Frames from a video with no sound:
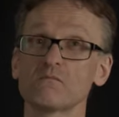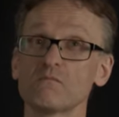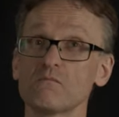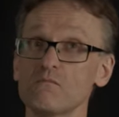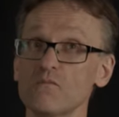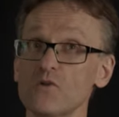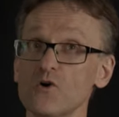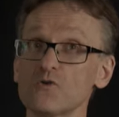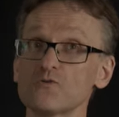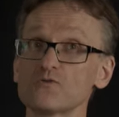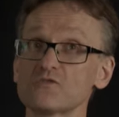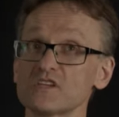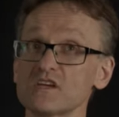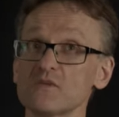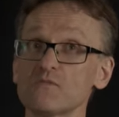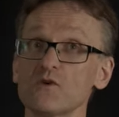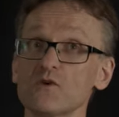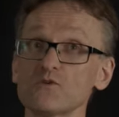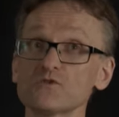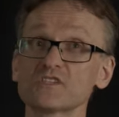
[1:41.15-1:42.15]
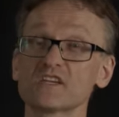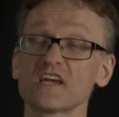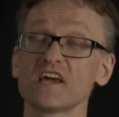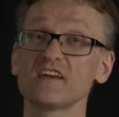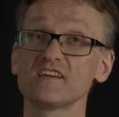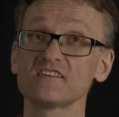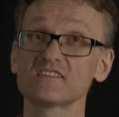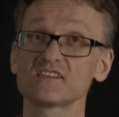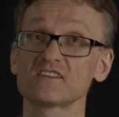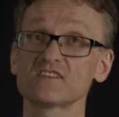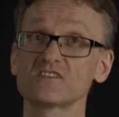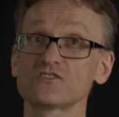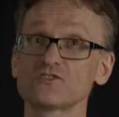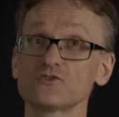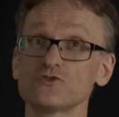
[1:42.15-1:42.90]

Most In most cases,